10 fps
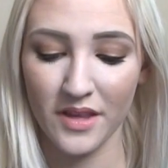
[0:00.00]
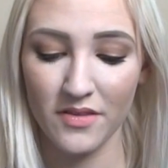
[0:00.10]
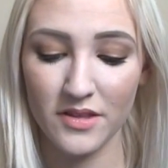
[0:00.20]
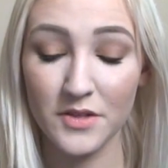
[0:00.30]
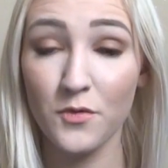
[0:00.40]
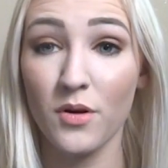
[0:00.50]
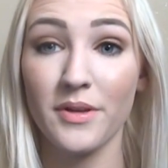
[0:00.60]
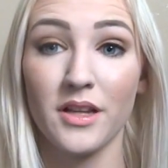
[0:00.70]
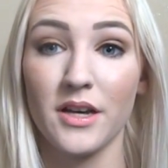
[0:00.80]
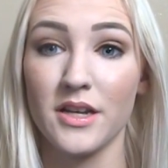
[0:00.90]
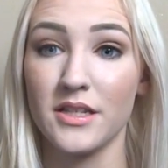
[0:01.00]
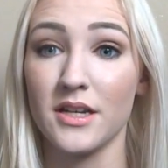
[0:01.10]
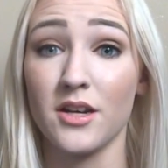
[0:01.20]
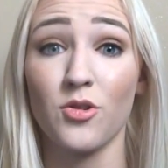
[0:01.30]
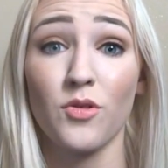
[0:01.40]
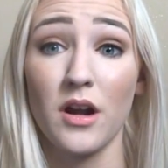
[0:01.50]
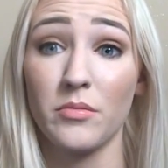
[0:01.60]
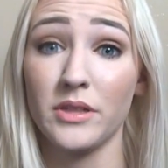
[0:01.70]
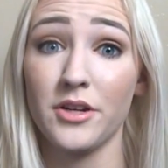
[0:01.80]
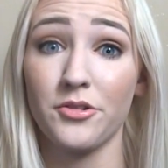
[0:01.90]
This formula is
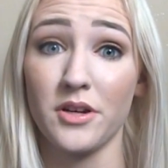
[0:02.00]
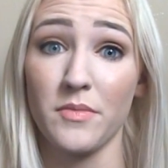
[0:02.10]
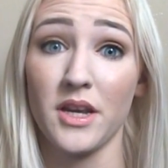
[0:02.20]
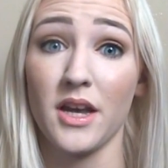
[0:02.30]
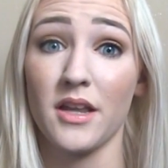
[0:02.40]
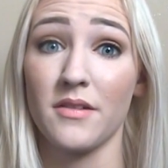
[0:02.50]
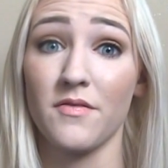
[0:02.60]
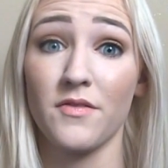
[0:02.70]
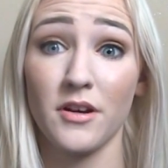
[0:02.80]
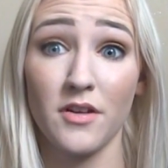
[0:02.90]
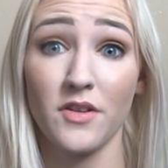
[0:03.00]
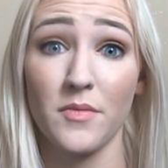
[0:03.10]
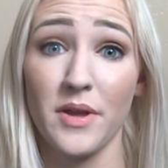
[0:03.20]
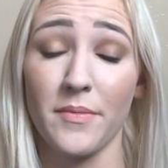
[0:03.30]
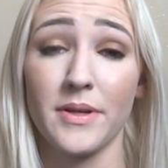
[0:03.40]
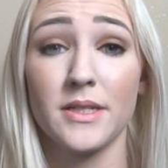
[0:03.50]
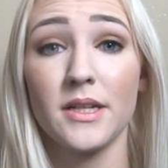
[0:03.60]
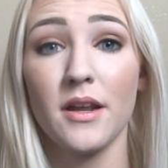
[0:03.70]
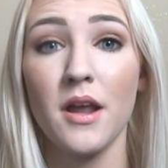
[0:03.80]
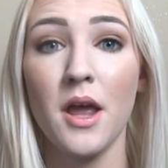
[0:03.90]
incredibly creamy and very
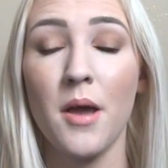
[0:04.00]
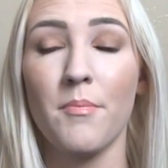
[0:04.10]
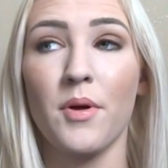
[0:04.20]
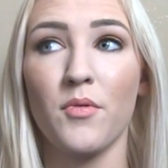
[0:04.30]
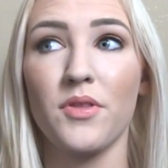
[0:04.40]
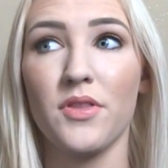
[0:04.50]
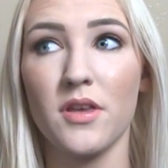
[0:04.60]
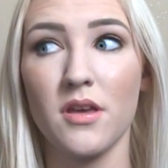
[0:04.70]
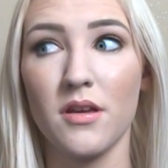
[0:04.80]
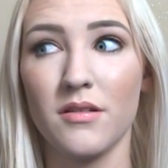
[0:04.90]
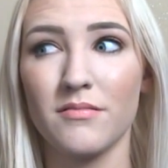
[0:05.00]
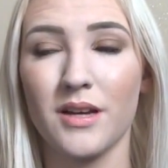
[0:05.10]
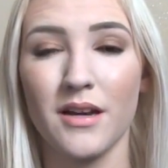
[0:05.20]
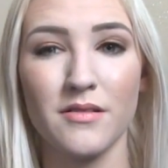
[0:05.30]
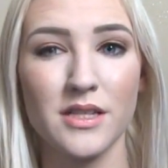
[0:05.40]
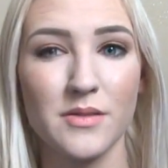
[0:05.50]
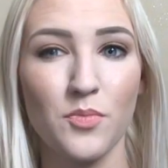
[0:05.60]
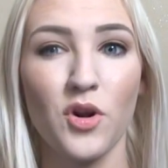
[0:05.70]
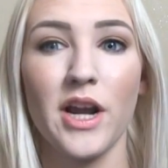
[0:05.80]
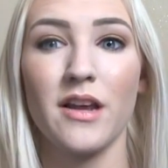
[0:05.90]
pigmented, but with the kind of
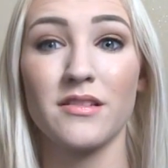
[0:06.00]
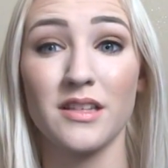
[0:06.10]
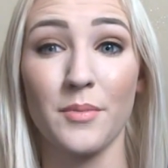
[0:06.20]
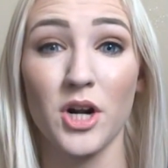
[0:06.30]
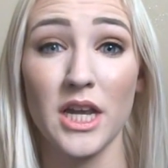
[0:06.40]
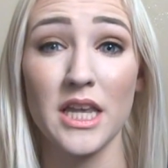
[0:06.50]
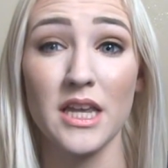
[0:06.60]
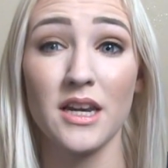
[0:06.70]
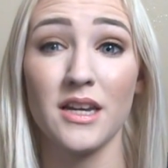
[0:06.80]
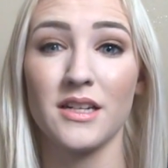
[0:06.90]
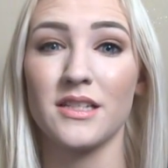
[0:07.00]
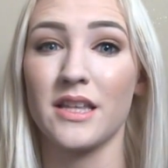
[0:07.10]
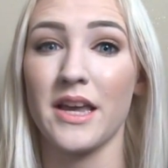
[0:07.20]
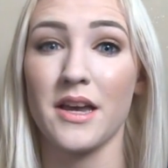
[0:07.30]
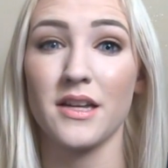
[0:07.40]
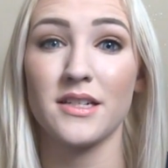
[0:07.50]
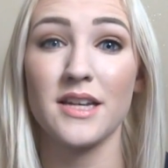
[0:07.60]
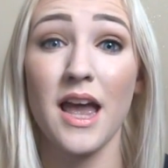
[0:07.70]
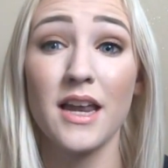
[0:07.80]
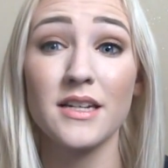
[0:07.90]
spring summer heat, it is like
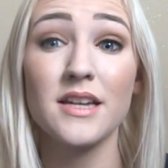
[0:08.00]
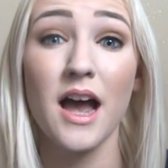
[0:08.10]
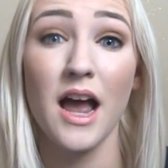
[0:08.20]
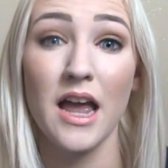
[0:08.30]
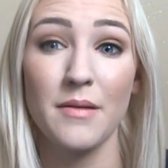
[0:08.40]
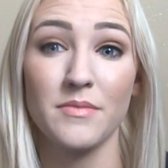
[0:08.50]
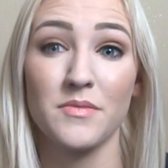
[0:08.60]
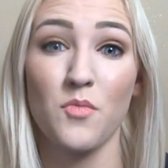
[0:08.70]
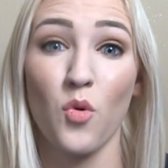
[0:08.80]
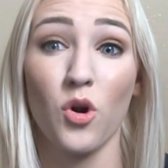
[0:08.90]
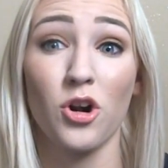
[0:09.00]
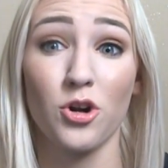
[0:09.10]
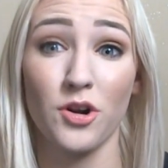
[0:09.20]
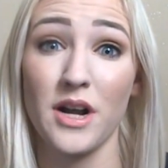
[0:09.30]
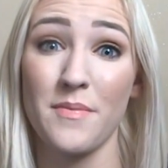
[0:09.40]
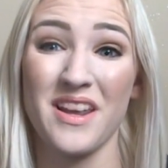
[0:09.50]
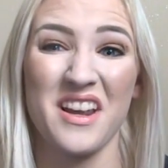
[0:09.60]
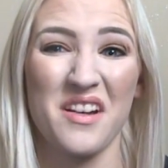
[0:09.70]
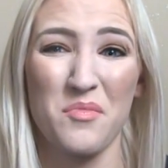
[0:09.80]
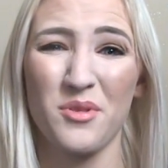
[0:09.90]
10 times more creamy
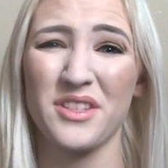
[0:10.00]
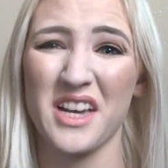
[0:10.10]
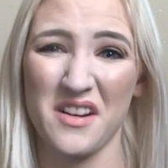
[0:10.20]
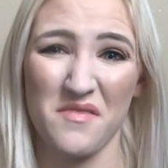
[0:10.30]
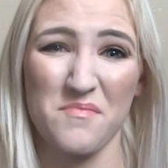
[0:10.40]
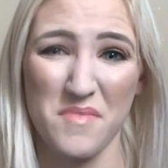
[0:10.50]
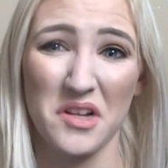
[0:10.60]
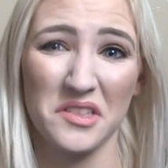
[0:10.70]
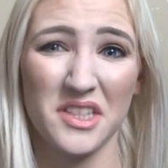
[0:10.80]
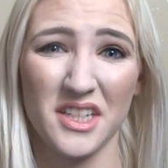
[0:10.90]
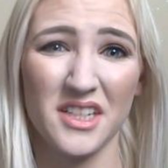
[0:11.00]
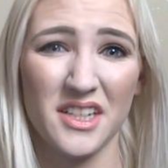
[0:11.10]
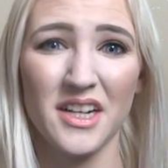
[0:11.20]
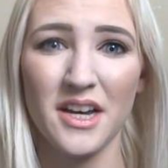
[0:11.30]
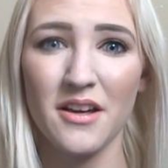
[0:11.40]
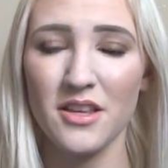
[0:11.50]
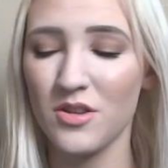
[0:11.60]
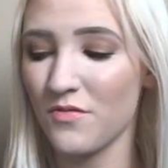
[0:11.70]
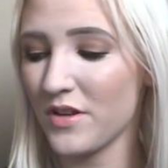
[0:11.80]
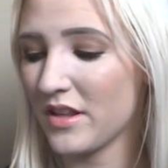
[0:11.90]
and almost kind of melted
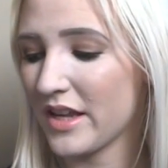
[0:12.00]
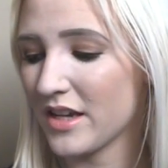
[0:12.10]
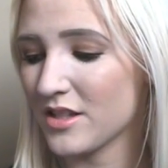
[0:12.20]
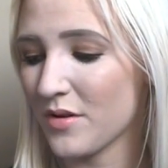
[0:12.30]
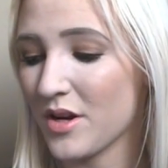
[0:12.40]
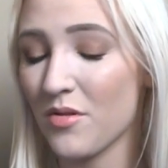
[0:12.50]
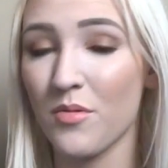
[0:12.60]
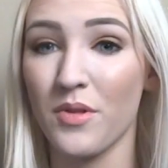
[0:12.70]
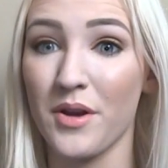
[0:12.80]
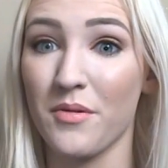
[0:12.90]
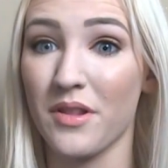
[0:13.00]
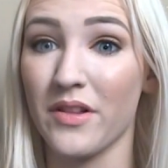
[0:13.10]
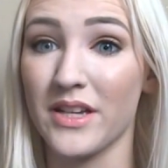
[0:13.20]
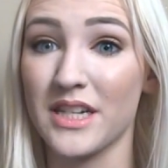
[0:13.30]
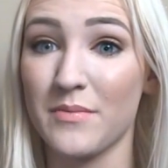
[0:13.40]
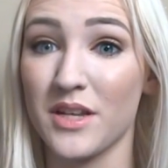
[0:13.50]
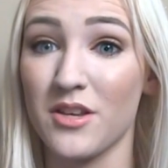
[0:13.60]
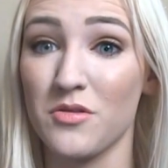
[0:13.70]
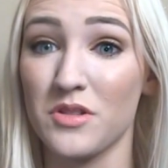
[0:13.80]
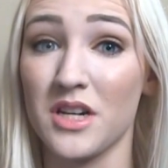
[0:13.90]
feeling. So I know, like, one of the last times I
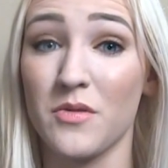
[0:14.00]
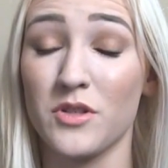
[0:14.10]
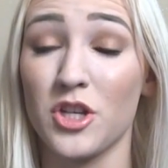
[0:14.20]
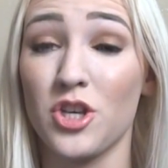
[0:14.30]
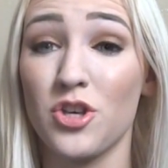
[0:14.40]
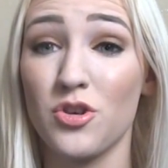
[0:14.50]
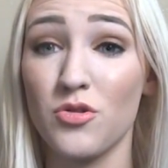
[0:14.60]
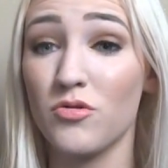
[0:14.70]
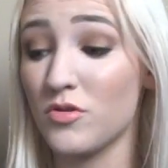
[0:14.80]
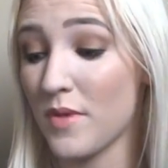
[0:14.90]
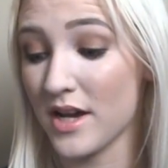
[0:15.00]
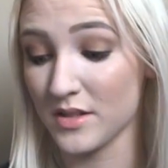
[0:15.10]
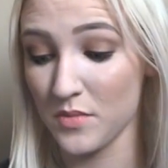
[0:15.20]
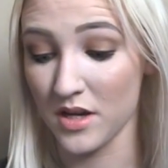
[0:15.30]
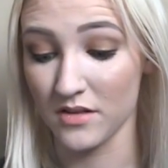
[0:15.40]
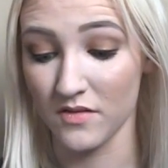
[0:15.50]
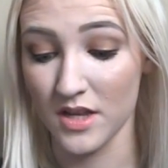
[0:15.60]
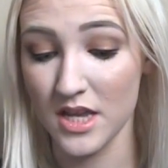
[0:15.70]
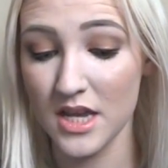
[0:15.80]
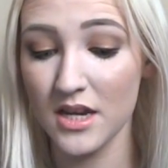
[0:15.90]
used it, it was a huge mess because of the
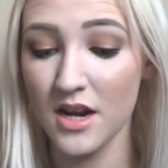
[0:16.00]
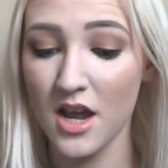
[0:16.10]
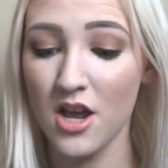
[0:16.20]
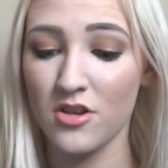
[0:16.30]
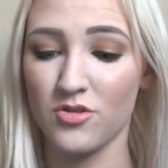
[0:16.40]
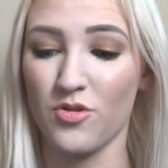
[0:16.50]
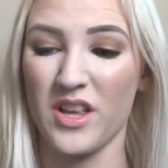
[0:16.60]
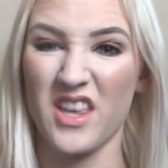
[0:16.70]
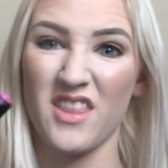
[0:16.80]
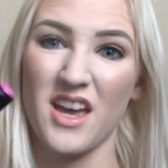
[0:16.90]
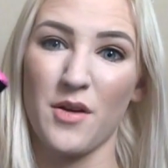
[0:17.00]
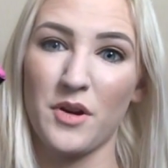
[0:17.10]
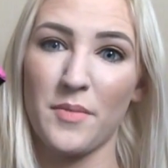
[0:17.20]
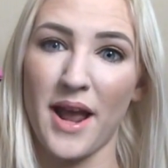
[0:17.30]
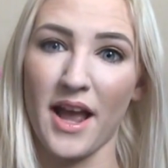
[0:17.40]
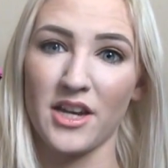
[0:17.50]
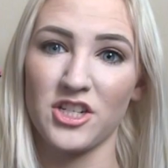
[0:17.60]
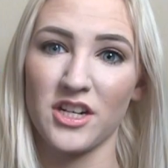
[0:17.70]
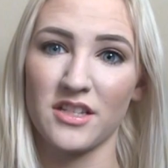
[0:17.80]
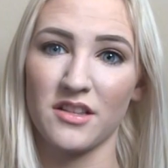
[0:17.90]
heat, so like the outer
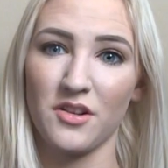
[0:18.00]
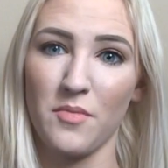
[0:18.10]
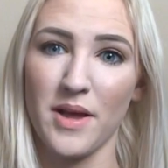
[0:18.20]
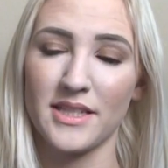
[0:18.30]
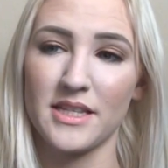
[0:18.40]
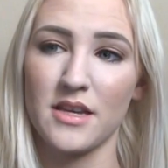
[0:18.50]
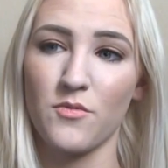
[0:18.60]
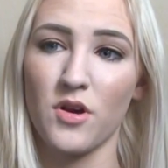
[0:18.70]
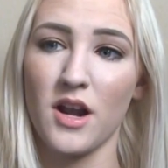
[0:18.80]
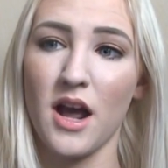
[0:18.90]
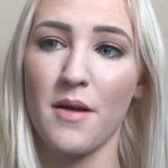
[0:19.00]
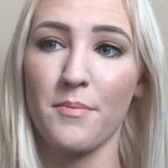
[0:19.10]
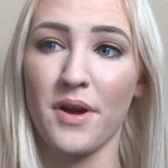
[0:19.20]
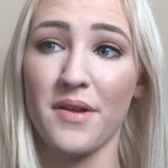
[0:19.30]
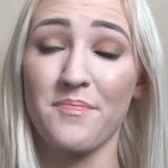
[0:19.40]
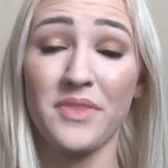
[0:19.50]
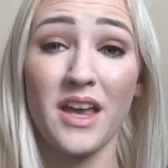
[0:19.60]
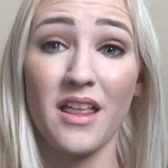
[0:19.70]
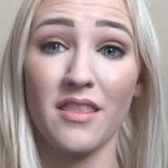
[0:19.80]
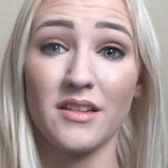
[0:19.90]
packaging is a little messy and whatnot, but
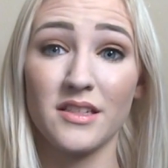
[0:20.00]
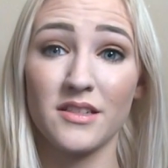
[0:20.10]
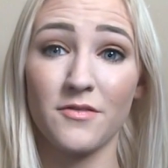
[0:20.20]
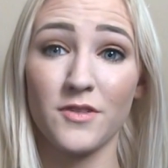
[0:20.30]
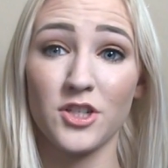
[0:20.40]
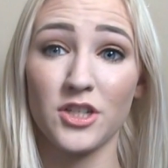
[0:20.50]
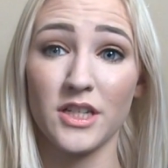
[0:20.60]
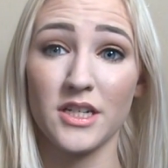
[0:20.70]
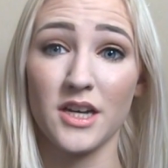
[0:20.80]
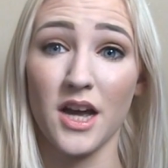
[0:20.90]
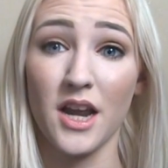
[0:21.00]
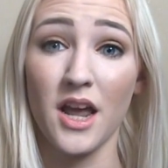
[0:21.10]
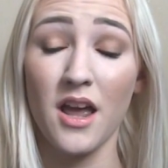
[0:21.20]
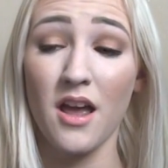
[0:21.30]
this is officially done.